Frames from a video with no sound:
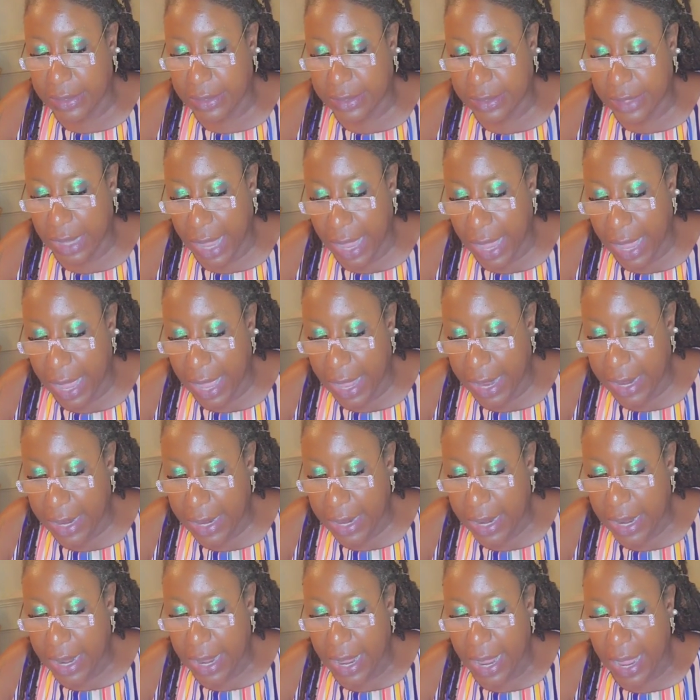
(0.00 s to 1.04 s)
dead
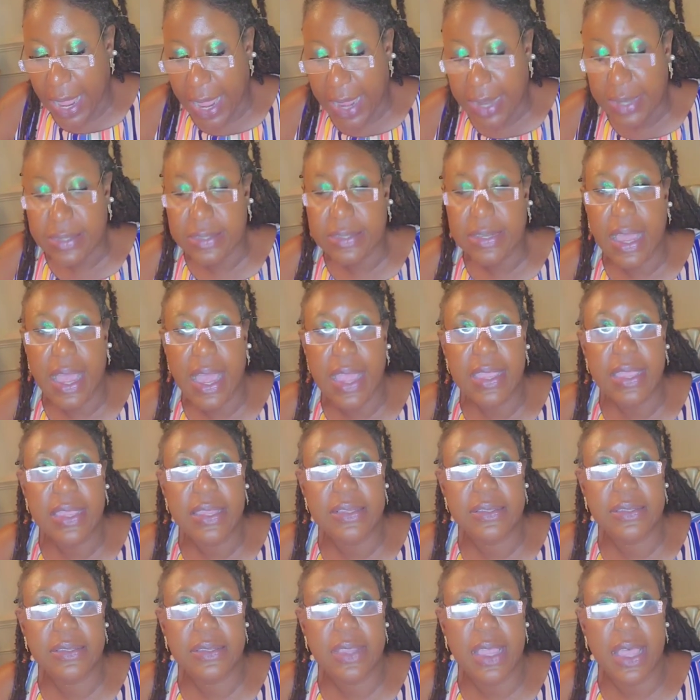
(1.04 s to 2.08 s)
and
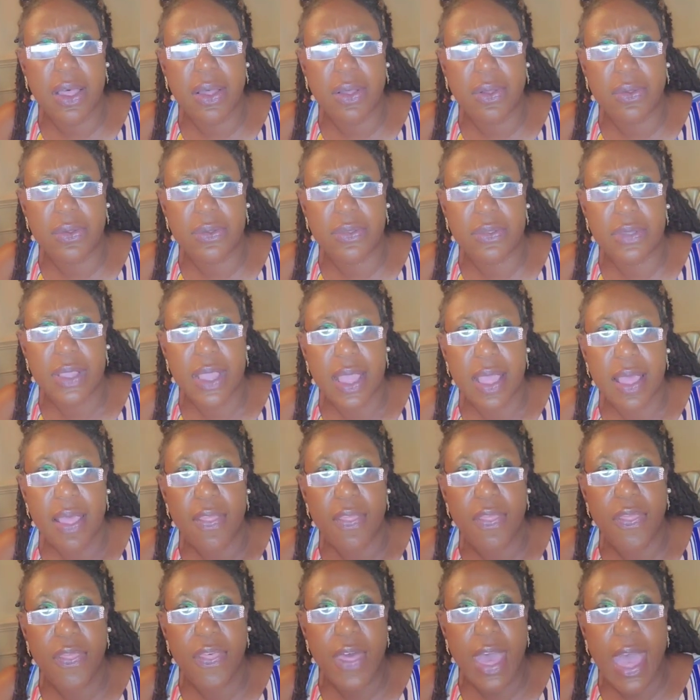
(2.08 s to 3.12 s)
dying cells.
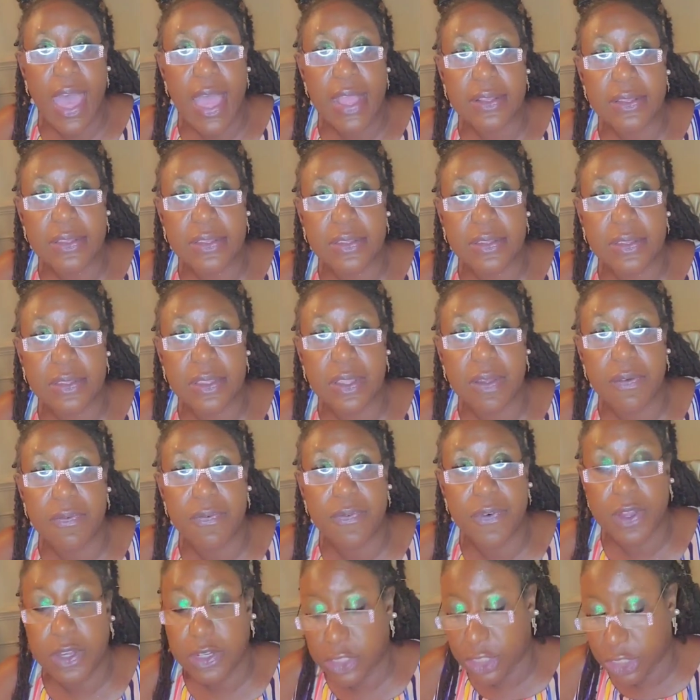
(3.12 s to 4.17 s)
That's the
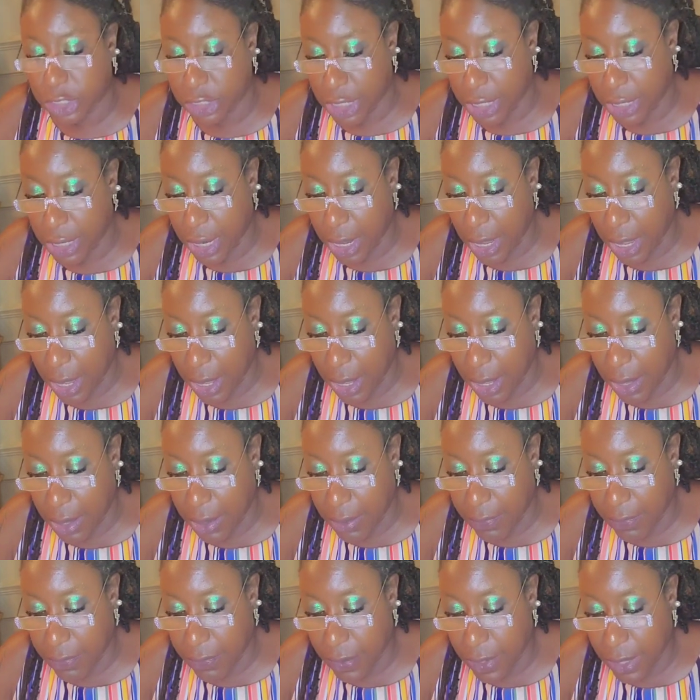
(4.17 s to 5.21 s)
function
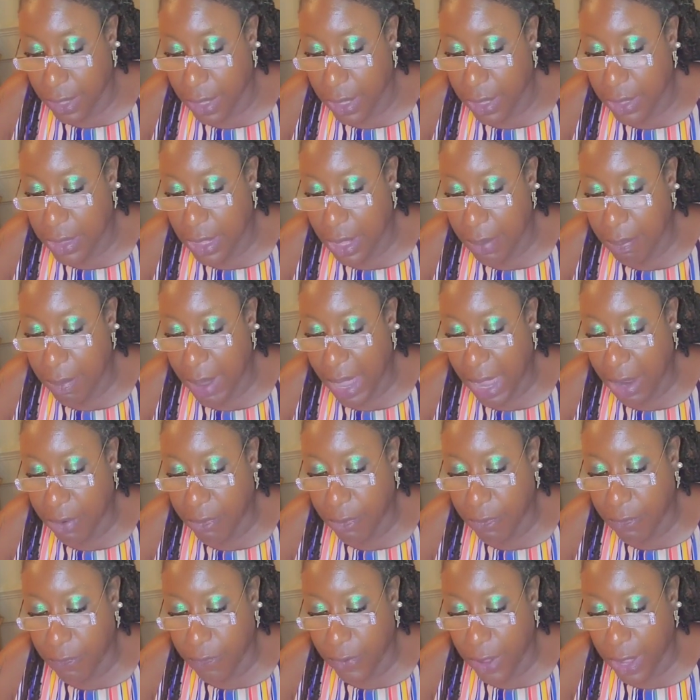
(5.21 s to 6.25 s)
of the
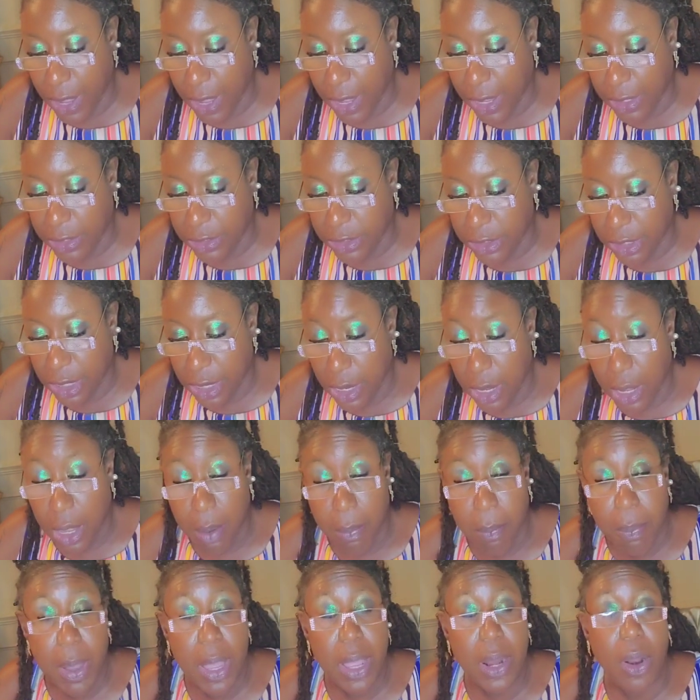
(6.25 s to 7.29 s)
macrophage.
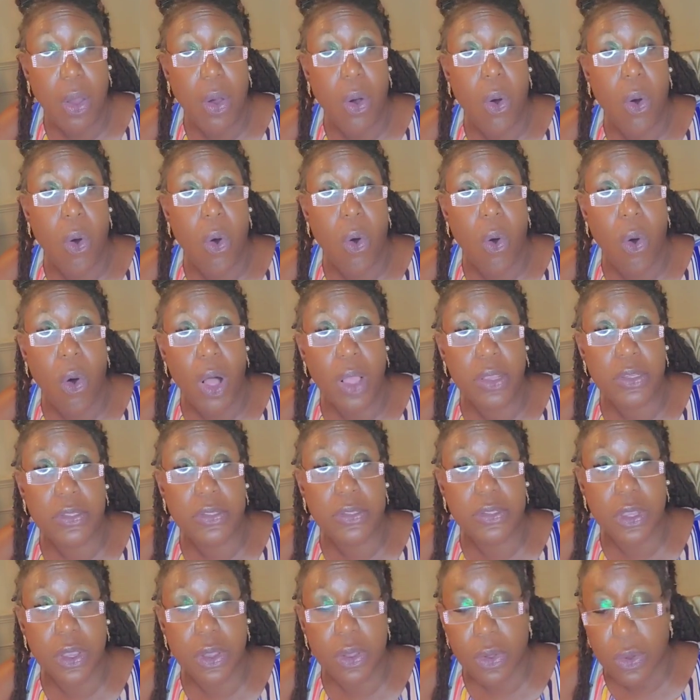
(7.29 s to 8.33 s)
But
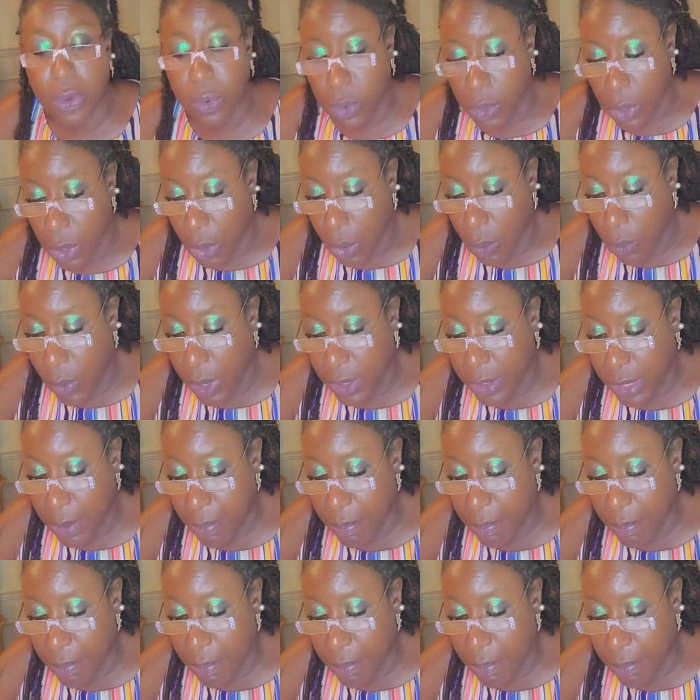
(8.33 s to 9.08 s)
also what the